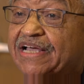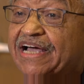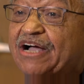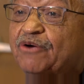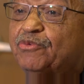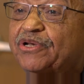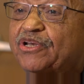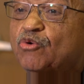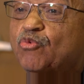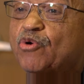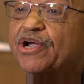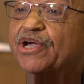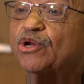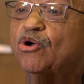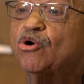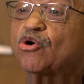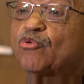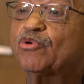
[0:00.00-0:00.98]
I went to work
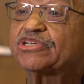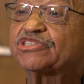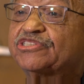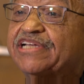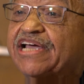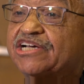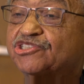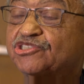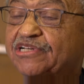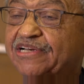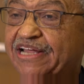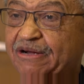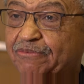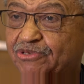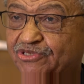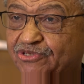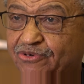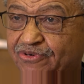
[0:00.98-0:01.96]
at Oak Ridge National
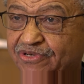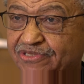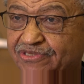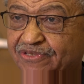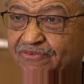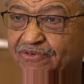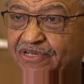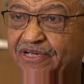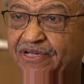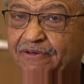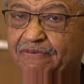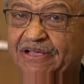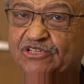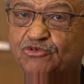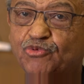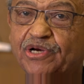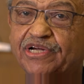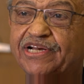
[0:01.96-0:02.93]
Laboratories. Okay, I
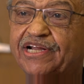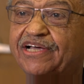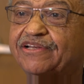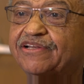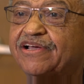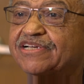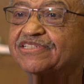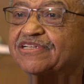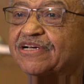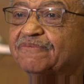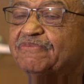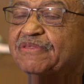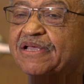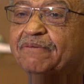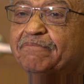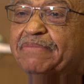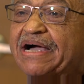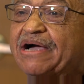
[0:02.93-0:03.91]
was working out there as a
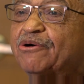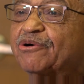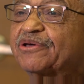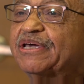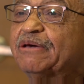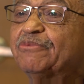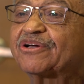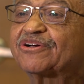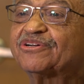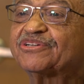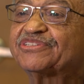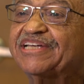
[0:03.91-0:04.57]
biochemical